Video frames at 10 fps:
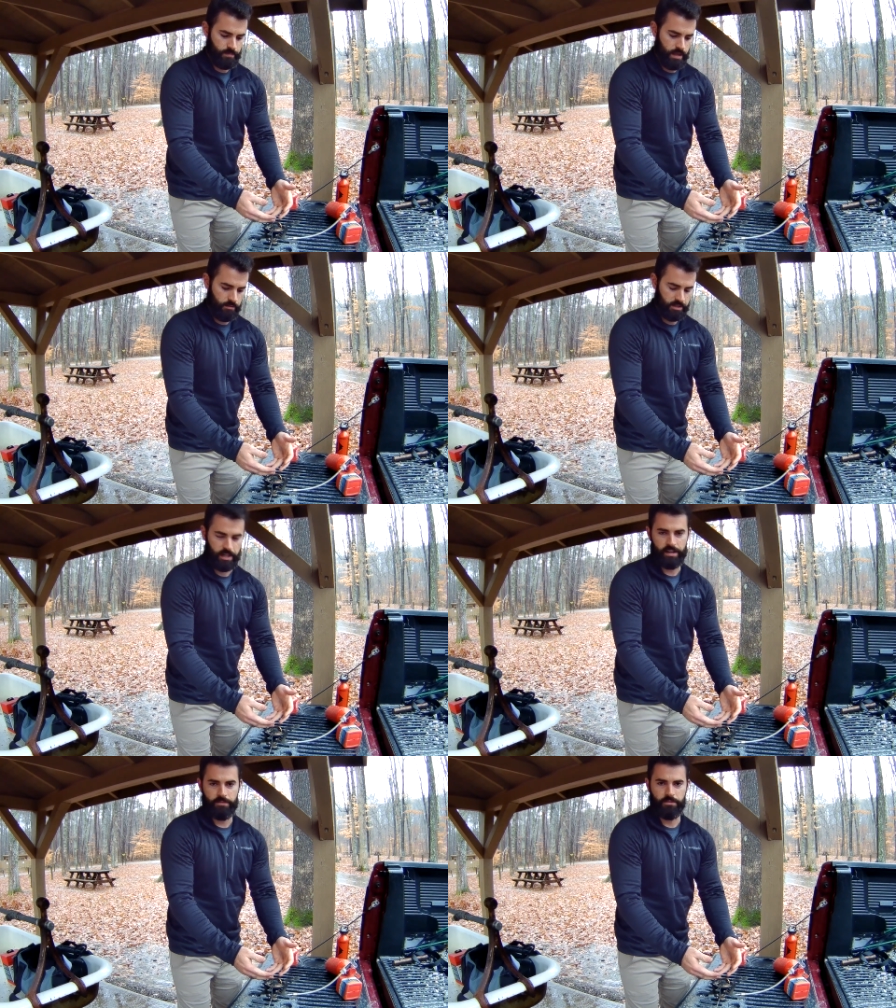It'll
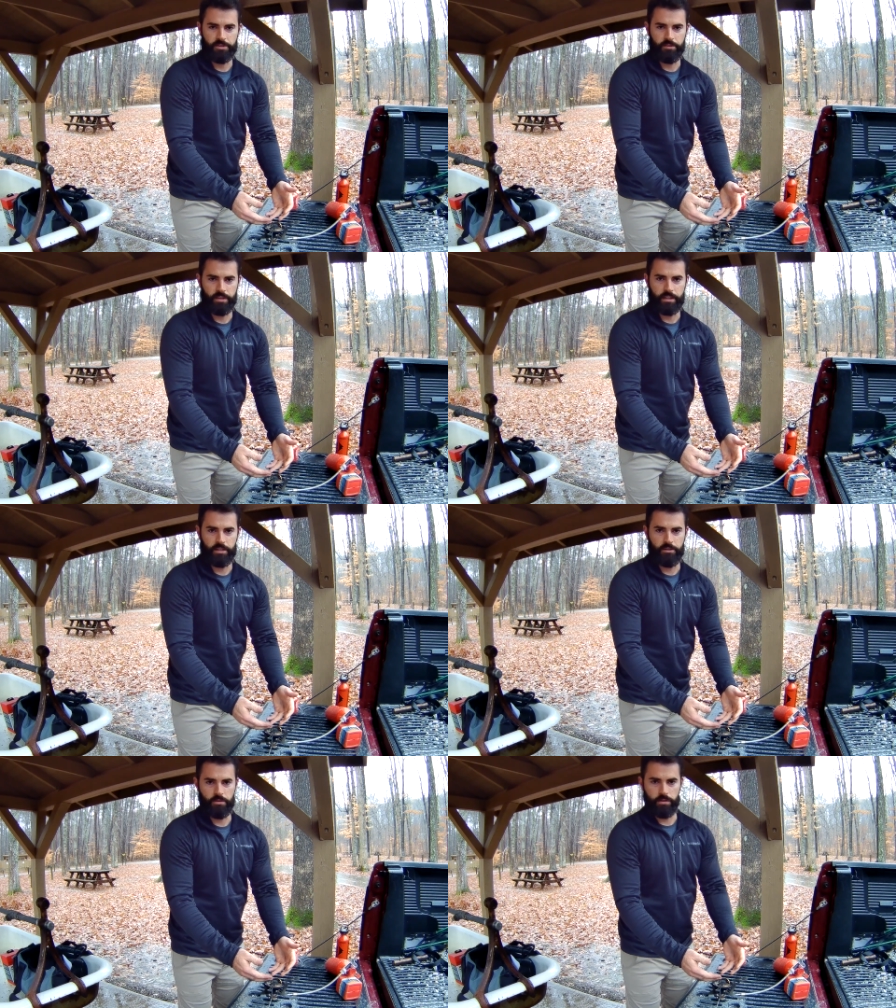scare you at first. You'll think
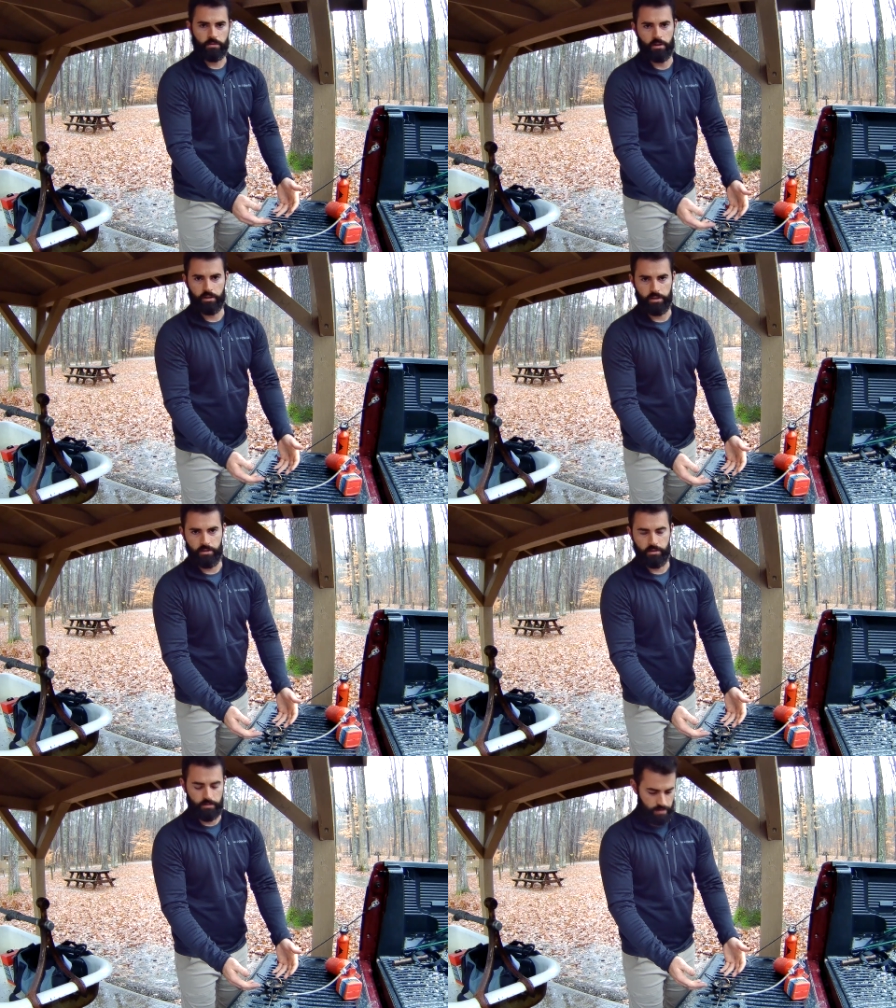that you're doing it wrong and
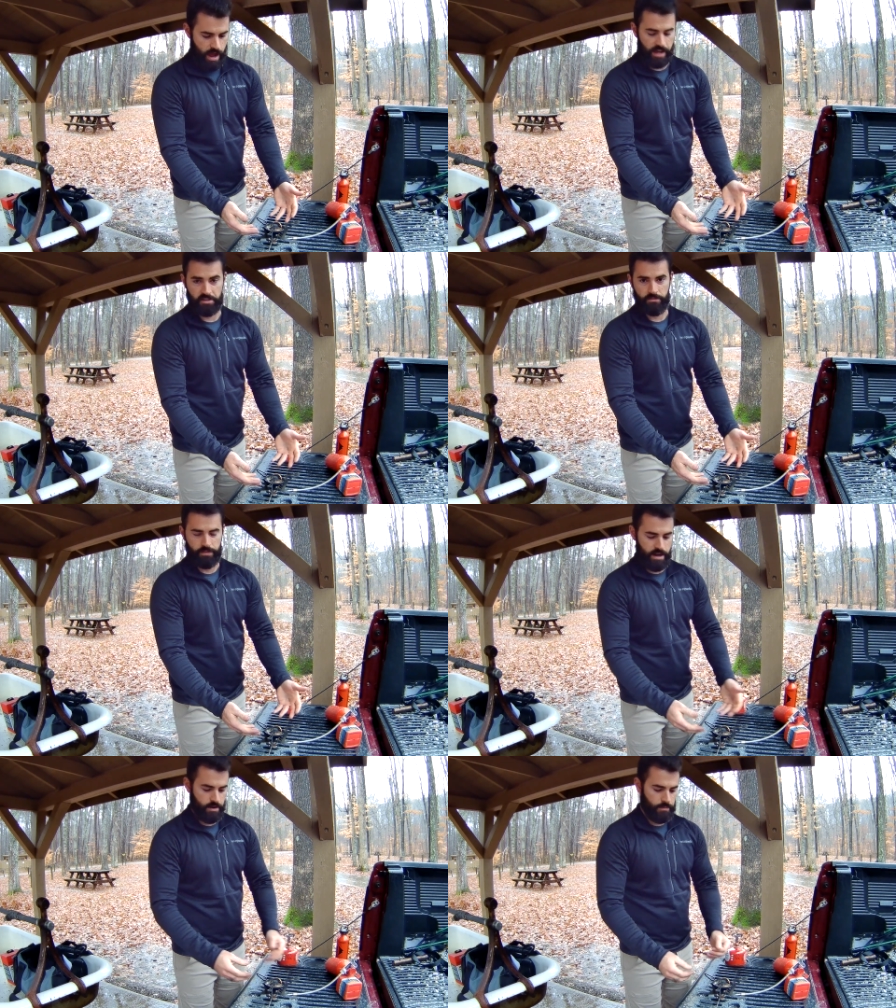your eye's on
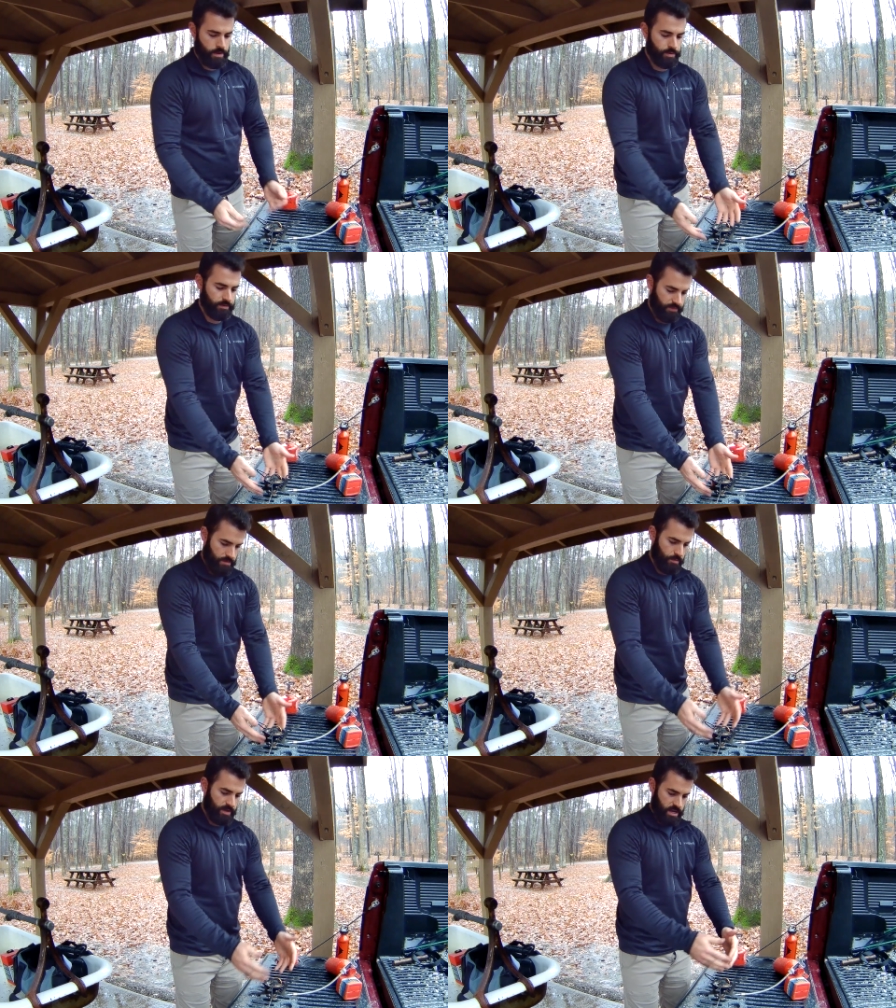fire, but the
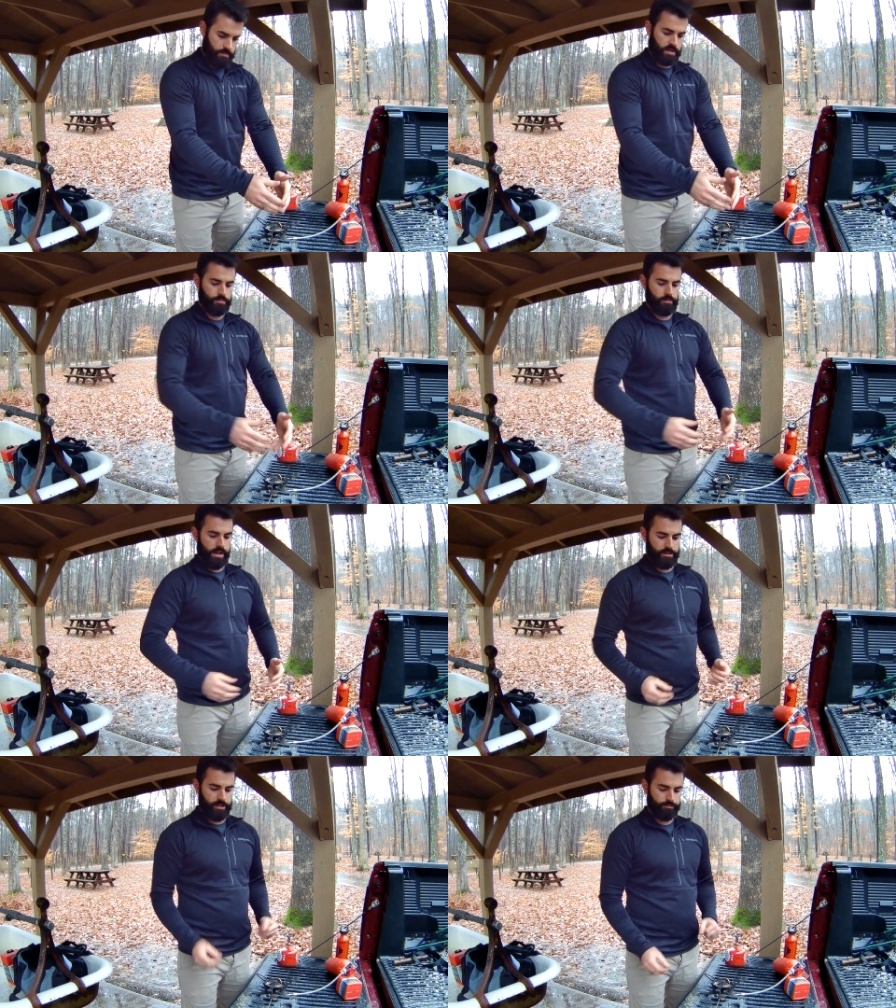flame will be coming up
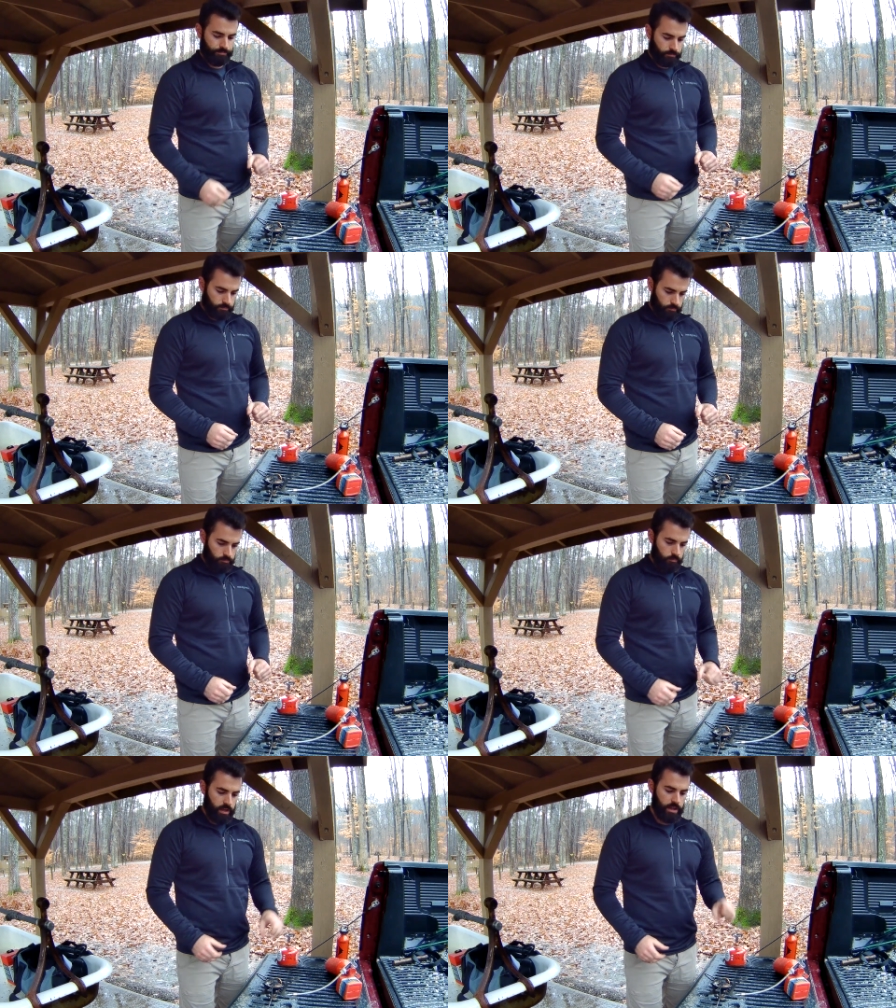around it,
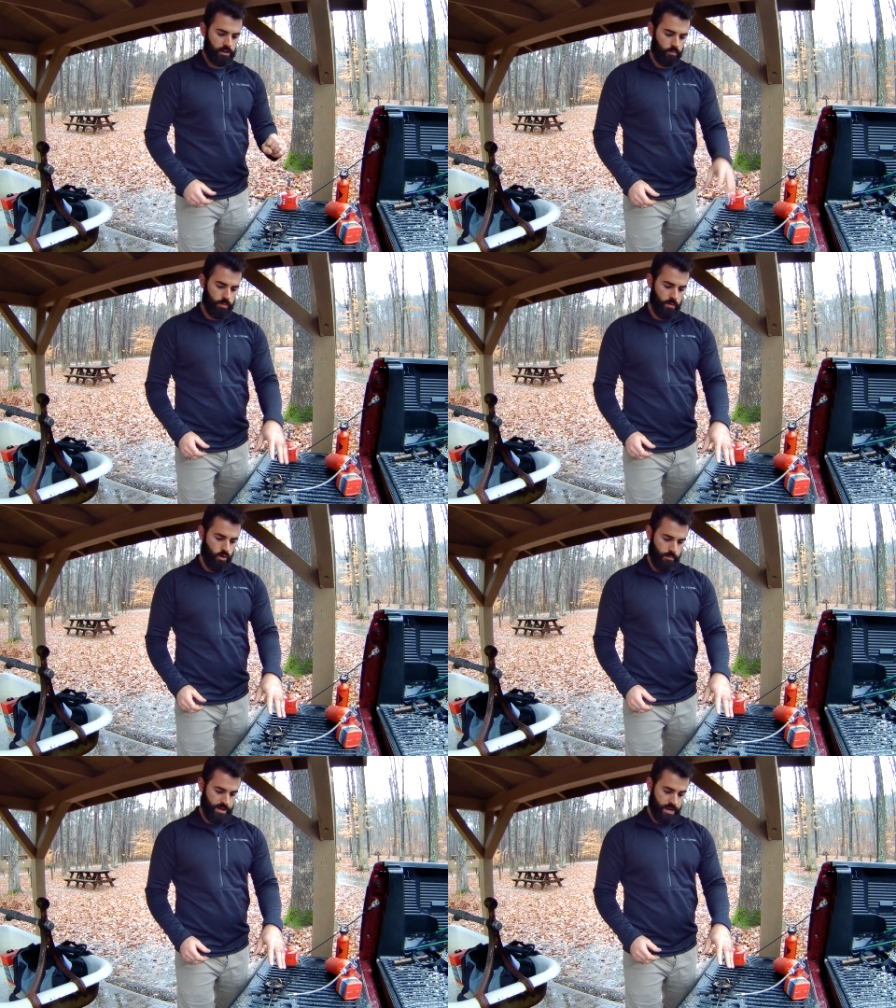and it'll be
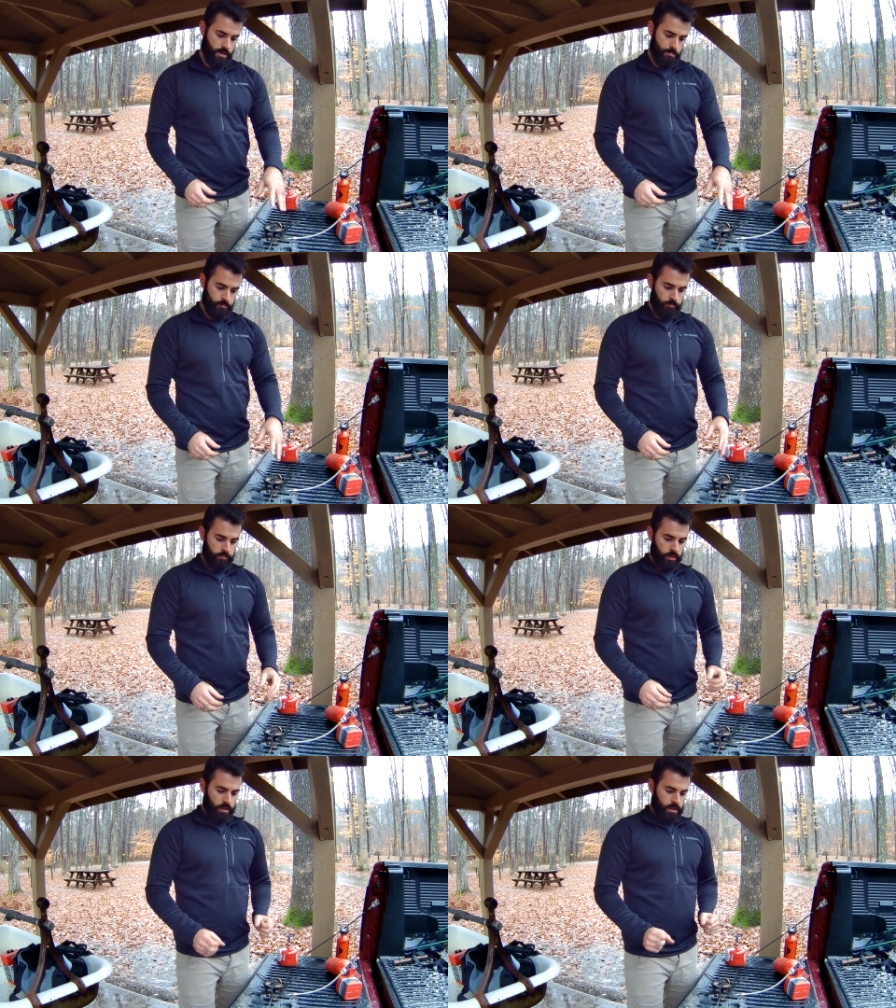warming up.
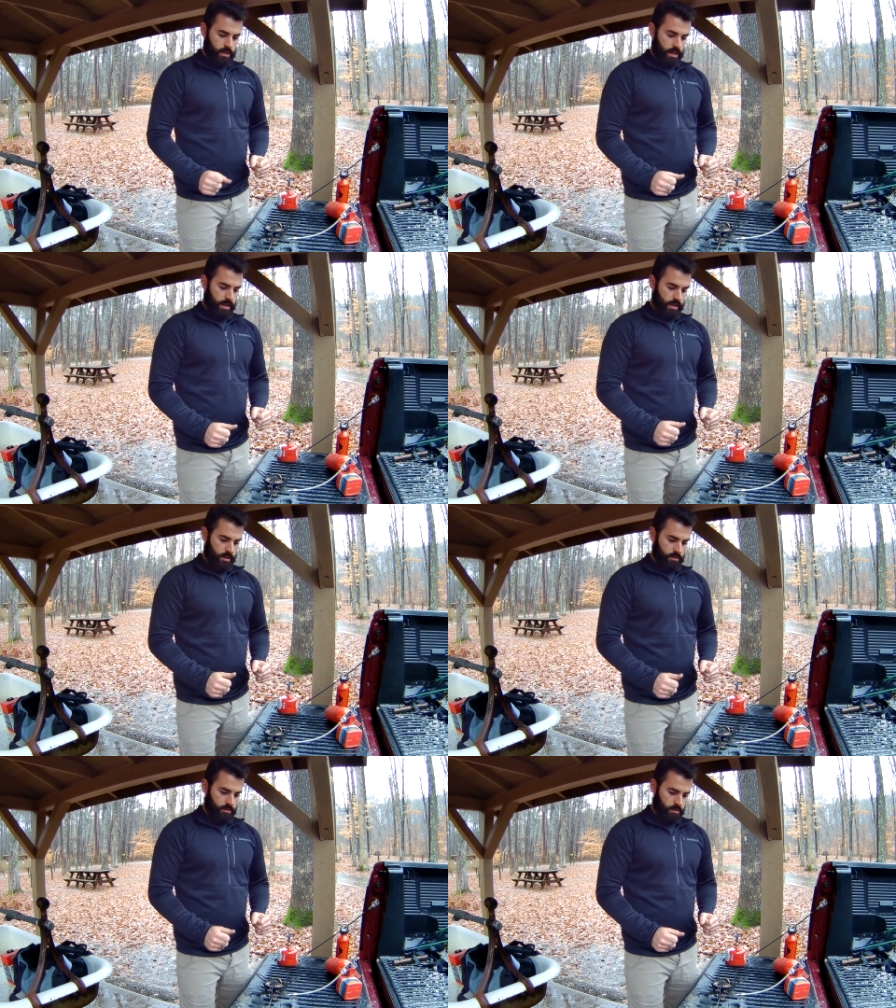
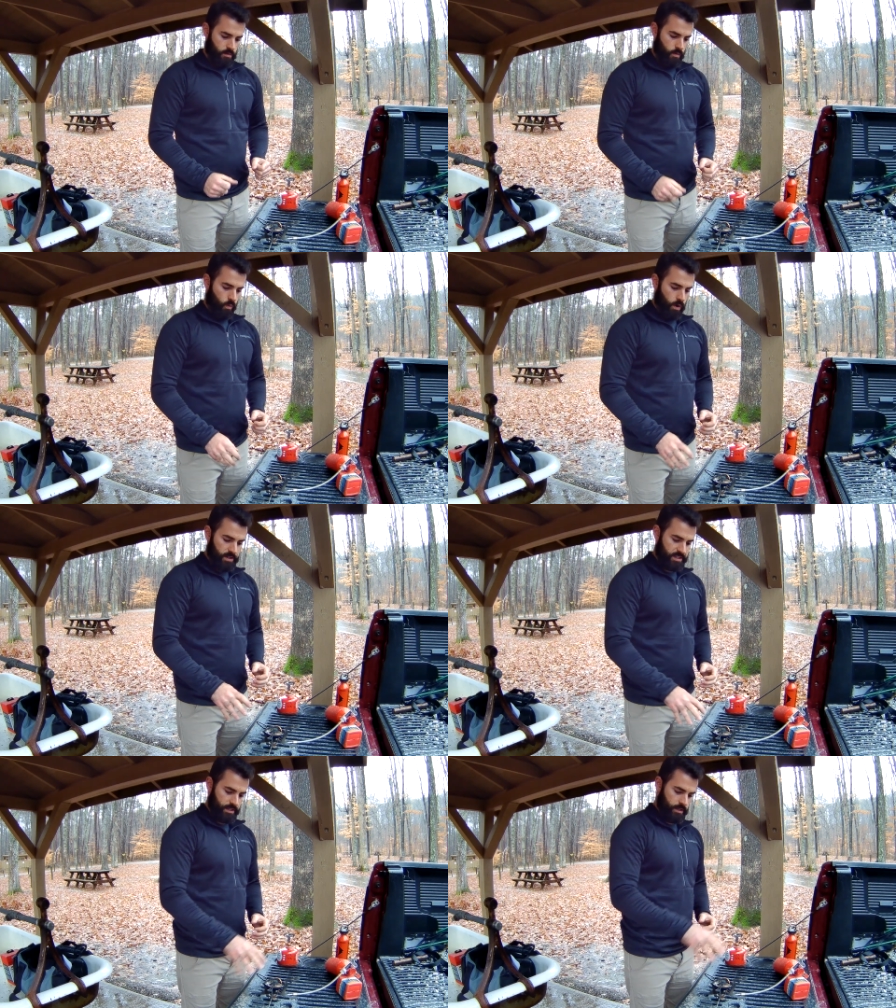And
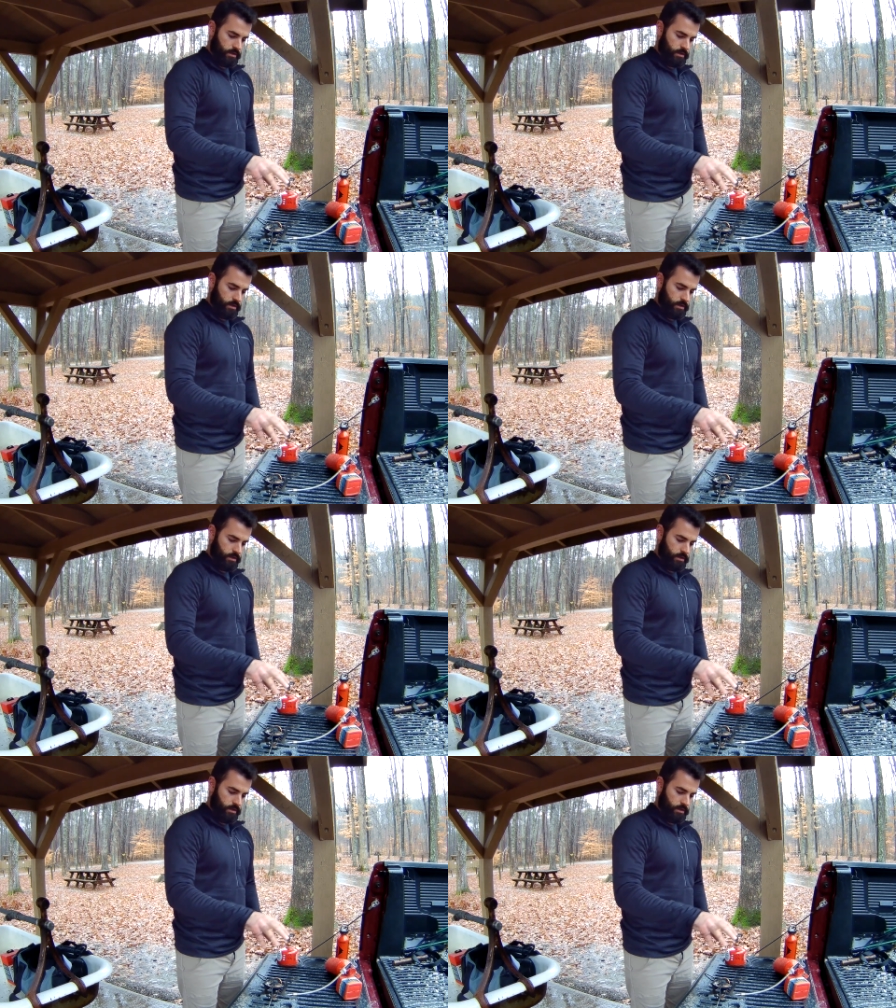once